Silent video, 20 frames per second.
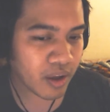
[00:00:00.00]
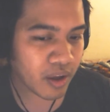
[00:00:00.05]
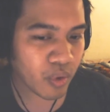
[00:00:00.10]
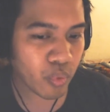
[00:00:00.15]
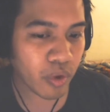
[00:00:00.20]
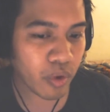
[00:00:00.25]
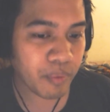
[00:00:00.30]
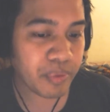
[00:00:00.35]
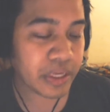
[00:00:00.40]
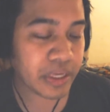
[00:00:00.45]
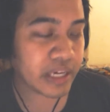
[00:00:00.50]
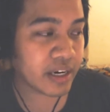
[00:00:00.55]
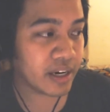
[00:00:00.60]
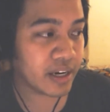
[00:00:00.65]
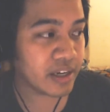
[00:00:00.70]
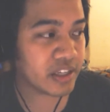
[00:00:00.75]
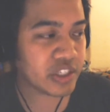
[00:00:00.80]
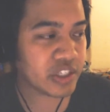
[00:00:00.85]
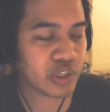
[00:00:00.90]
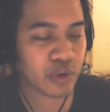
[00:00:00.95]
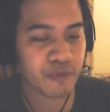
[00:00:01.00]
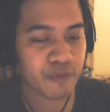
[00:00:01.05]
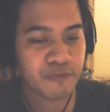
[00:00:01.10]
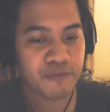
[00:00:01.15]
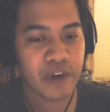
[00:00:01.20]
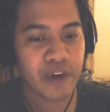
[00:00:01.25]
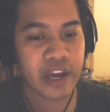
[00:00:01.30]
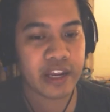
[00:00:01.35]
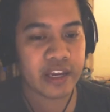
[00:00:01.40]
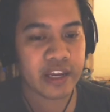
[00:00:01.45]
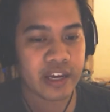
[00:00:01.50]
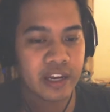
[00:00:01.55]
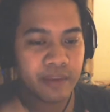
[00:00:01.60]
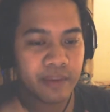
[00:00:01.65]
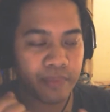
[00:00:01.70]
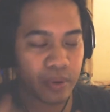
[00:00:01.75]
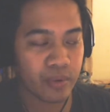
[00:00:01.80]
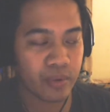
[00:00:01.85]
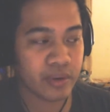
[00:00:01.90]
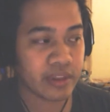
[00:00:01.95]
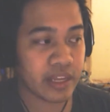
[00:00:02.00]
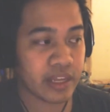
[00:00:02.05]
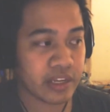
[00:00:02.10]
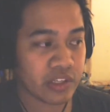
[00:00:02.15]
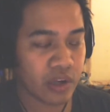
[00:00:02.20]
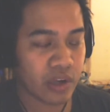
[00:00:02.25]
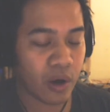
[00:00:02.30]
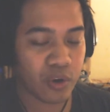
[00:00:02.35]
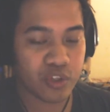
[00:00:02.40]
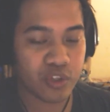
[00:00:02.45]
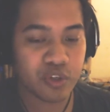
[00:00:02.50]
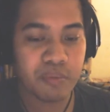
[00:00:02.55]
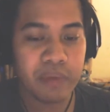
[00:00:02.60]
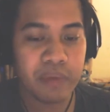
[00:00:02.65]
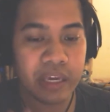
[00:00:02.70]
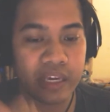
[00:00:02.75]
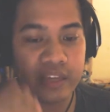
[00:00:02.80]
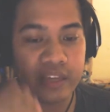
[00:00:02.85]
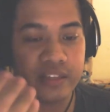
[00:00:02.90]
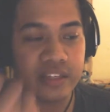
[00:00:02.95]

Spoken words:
Well, because you're fighting an opponent that is also making